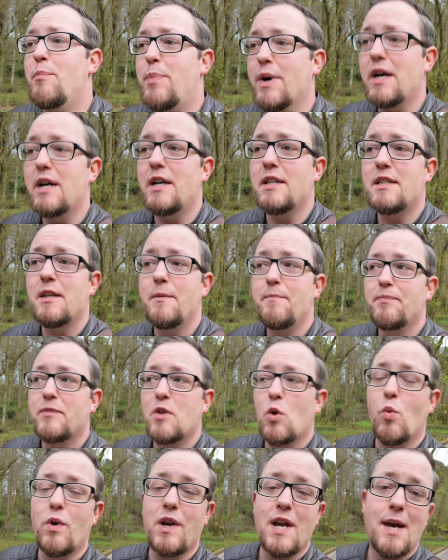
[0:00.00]
But
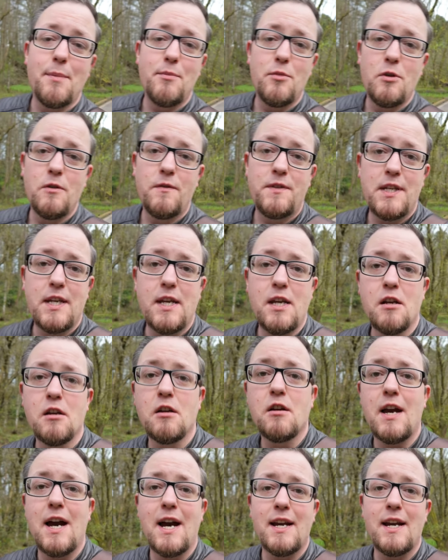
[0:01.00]
when I moved here,